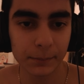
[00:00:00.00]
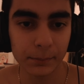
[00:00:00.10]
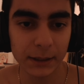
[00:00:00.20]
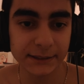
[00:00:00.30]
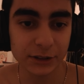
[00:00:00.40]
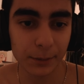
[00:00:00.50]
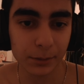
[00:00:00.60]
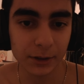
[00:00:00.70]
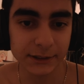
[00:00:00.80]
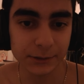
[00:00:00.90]
My stop
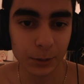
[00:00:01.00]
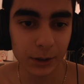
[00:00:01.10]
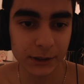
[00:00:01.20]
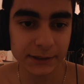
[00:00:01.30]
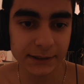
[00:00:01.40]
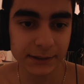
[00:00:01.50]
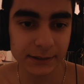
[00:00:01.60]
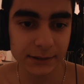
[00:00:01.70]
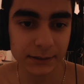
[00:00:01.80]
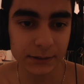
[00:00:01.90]
loss was
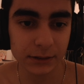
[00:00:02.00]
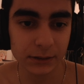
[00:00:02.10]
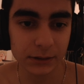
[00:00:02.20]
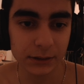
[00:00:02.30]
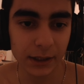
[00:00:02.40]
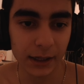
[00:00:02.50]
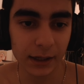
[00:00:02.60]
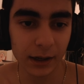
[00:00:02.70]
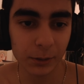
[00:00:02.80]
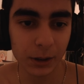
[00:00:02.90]

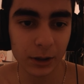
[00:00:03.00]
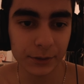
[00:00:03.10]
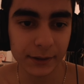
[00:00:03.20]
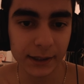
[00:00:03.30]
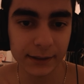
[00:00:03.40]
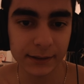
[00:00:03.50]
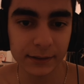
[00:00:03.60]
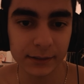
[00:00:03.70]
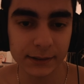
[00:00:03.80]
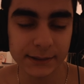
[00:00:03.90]
around that
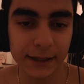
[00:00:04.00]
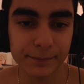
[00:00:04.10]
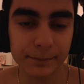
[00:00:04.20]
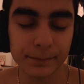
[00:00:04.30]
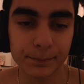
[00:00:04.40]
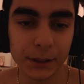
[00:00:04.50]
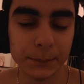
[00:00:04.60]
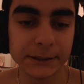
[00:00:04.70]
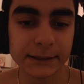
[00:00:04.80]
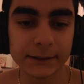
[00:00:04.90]
7
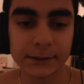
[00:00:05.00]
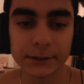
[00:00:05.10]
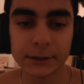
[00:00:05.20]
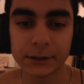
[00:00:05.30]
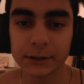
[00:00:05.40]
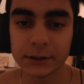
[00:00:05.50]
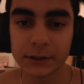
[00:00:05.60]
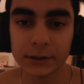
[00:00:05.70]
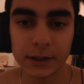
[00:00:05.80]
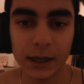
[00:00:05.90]
pips,
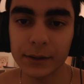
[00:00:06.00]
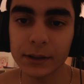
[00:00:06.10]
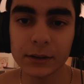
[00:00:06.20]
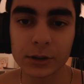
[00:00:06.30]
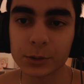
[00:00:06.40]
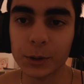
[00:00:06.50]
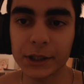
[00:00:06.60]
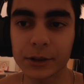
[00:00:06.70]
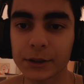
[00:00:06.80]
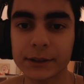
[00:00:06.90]
and it looked
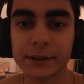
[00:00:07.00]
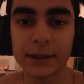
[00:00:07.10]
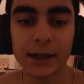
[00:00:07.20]
really good.